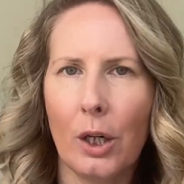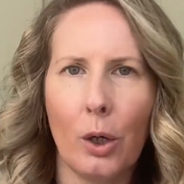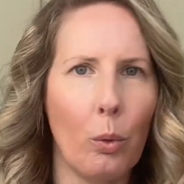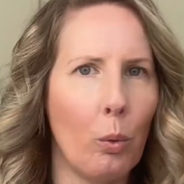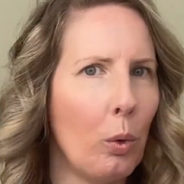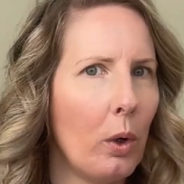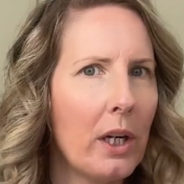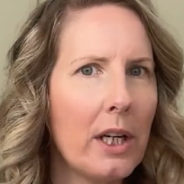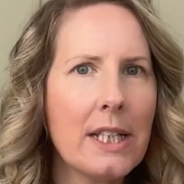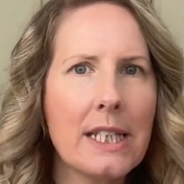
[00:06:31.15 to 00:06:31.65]

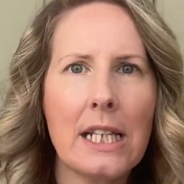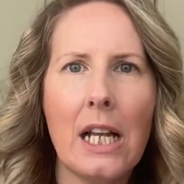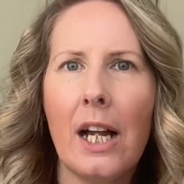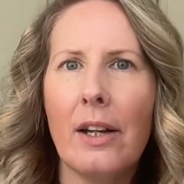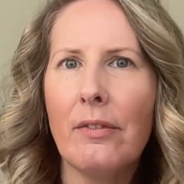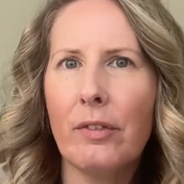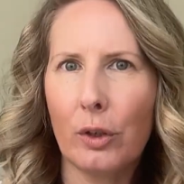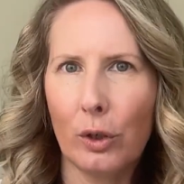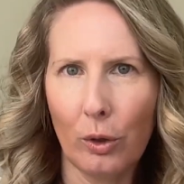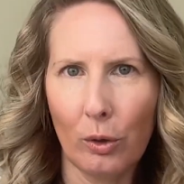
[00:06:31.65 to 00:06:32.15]
What does
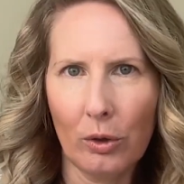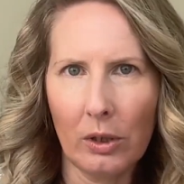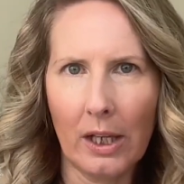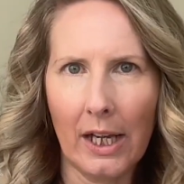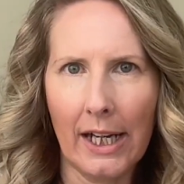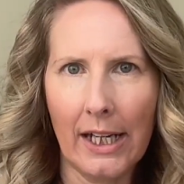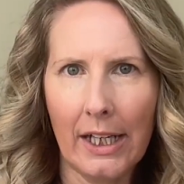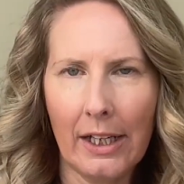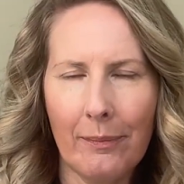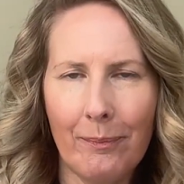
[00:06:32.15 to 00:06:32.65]
life look
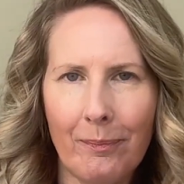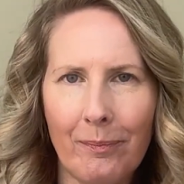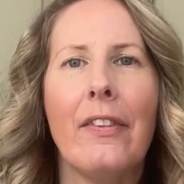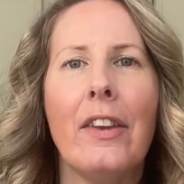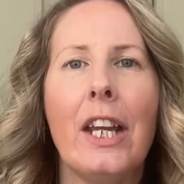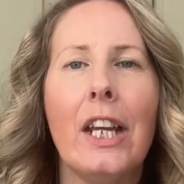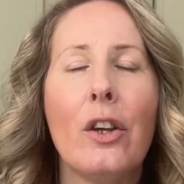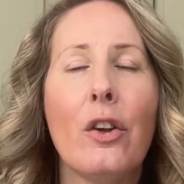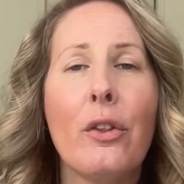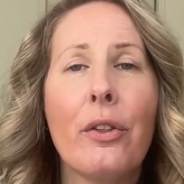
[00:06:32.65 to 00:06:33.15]
like? And
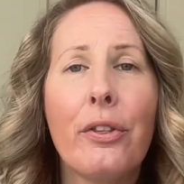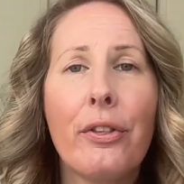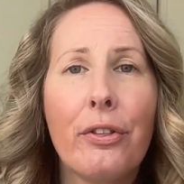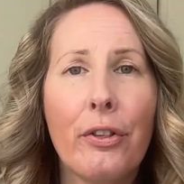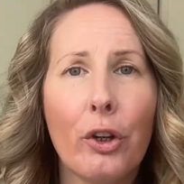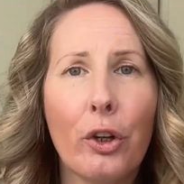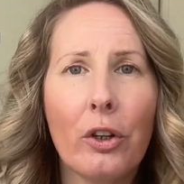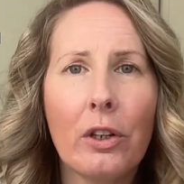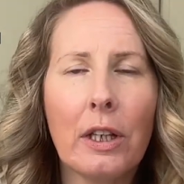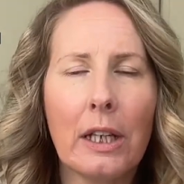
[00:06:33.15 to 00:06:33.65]
then
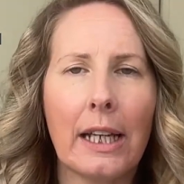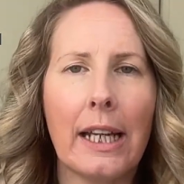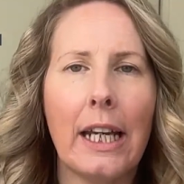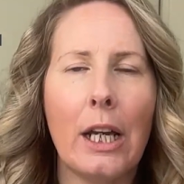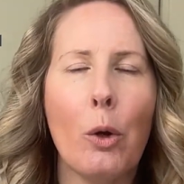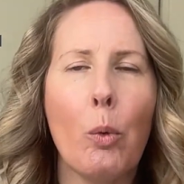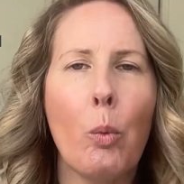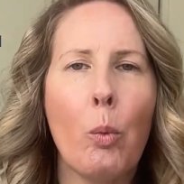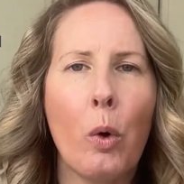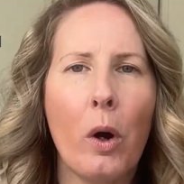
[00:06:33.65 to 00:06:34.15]

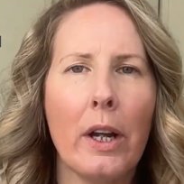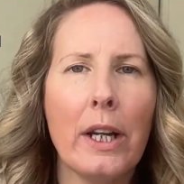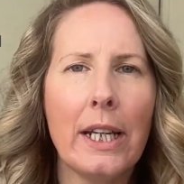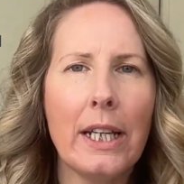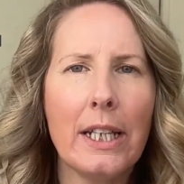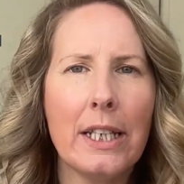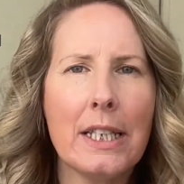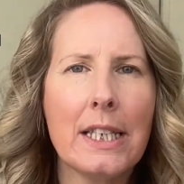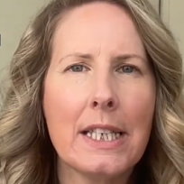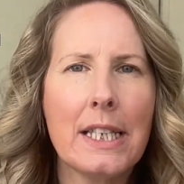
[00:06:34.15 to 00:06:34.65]
thirdly, what
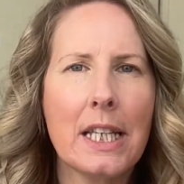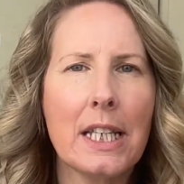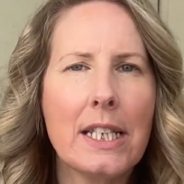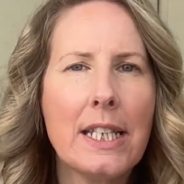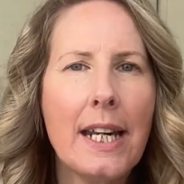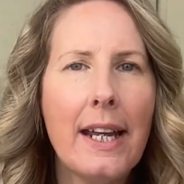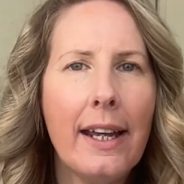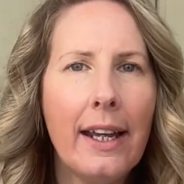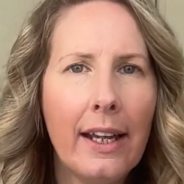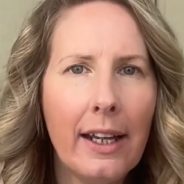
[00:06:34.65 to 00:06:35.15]
is the
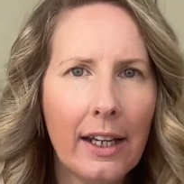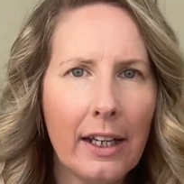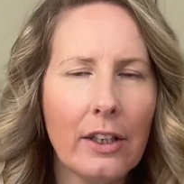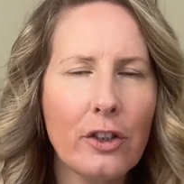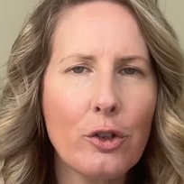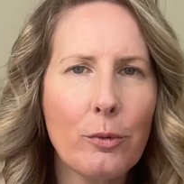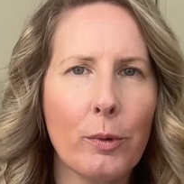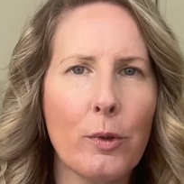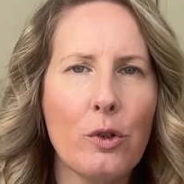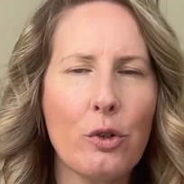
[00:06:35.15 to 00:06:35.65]

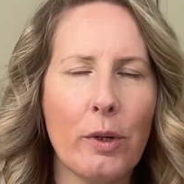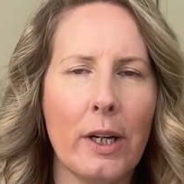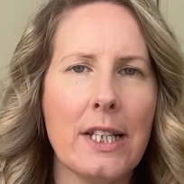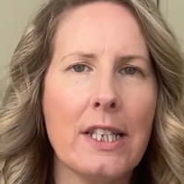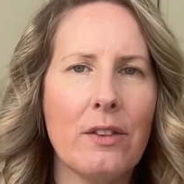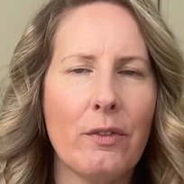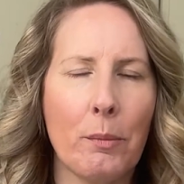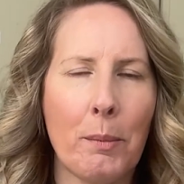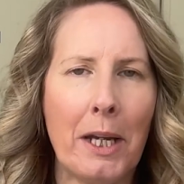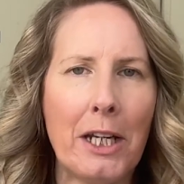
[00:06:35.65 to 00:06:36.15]
tangible
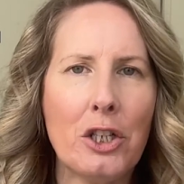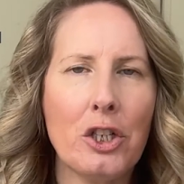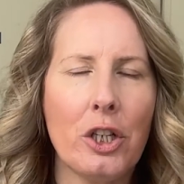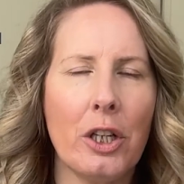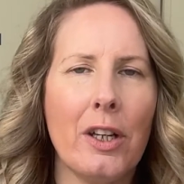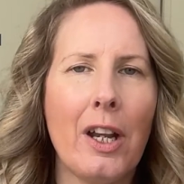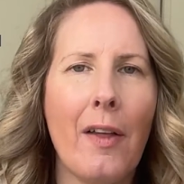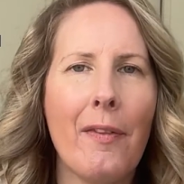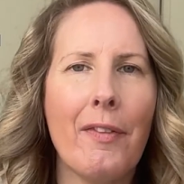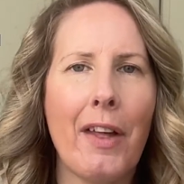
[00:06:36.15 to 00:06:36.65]

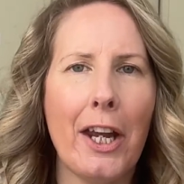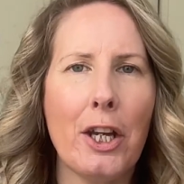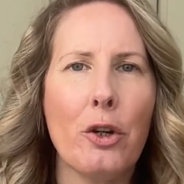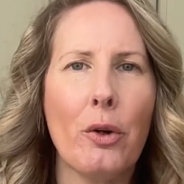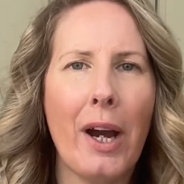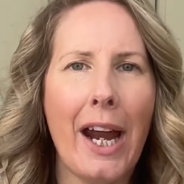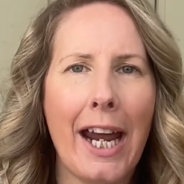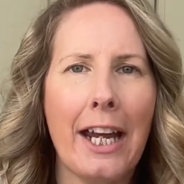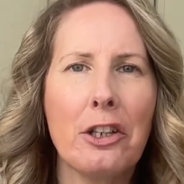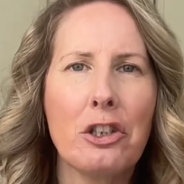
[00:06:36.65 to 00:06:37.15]
transformation that
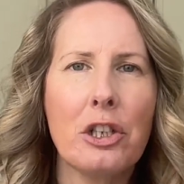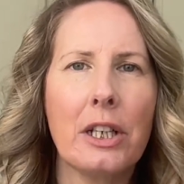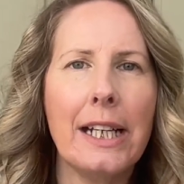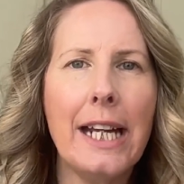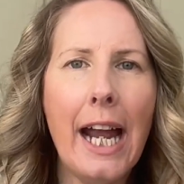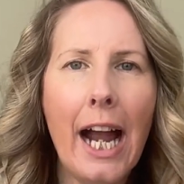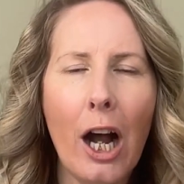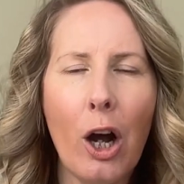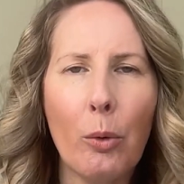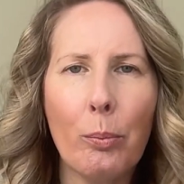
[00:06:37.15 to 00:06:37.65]
you're actually
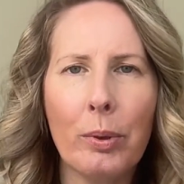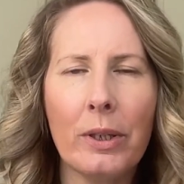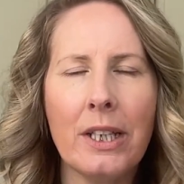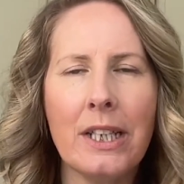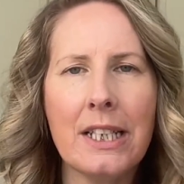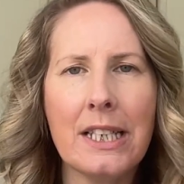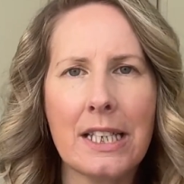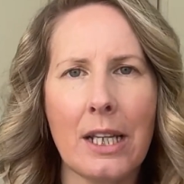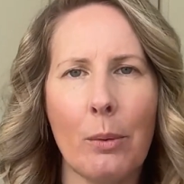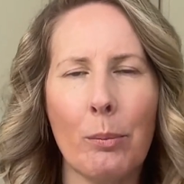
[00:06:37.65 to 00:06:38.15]

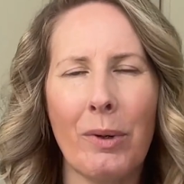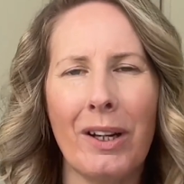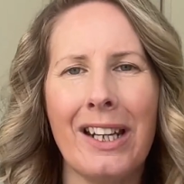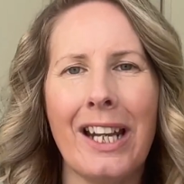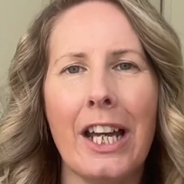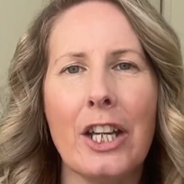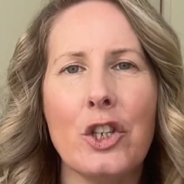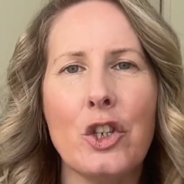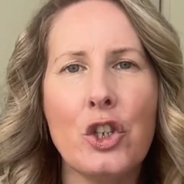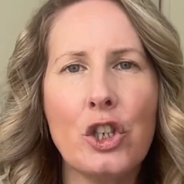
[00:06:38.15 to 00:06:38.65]
helping someone
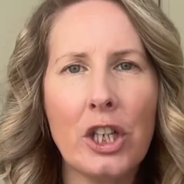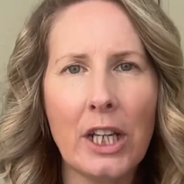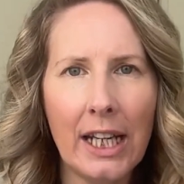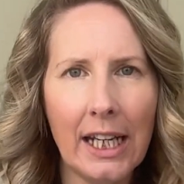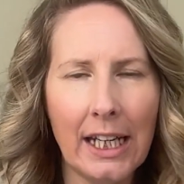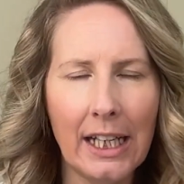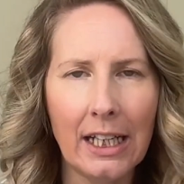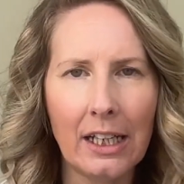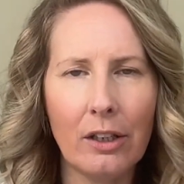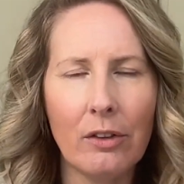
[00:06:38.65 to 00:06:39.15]

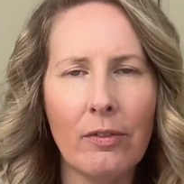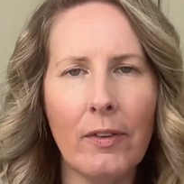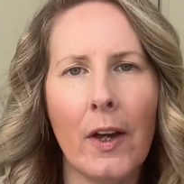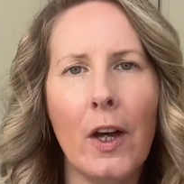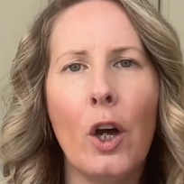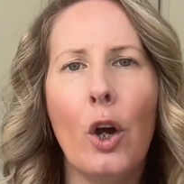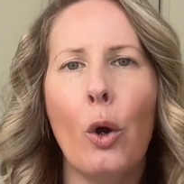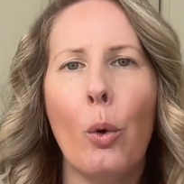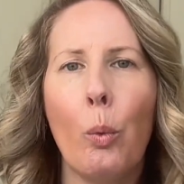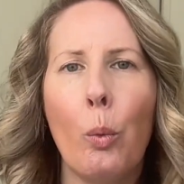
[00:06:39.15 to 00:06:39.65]
achieve
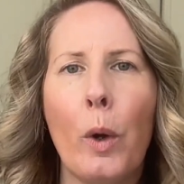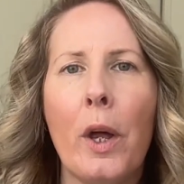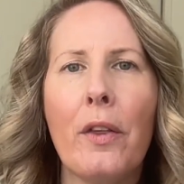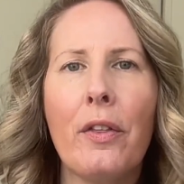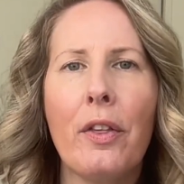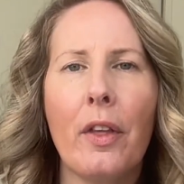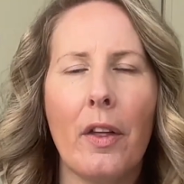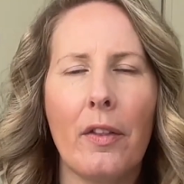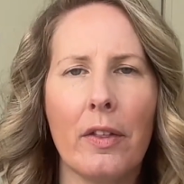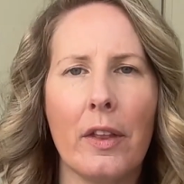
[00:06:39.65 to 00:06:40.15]

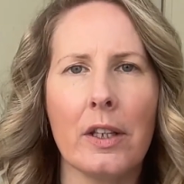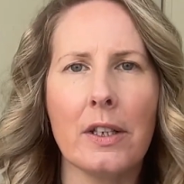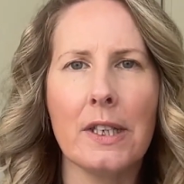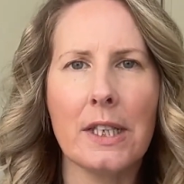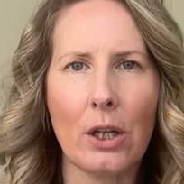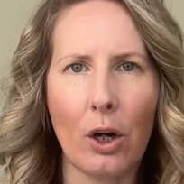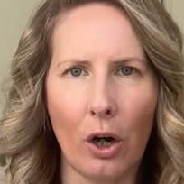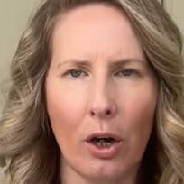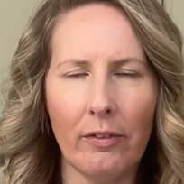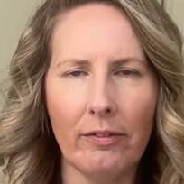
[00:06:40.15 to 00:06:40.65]
with
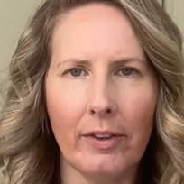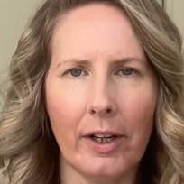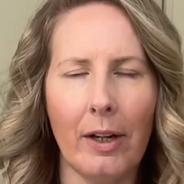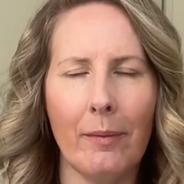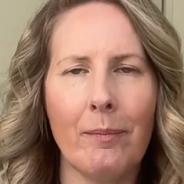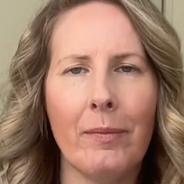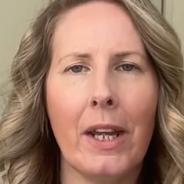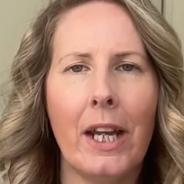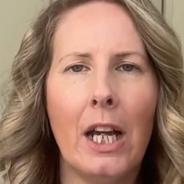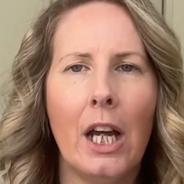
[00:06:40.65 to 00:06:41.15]
this
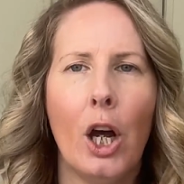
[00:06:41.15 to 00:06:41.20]
offer?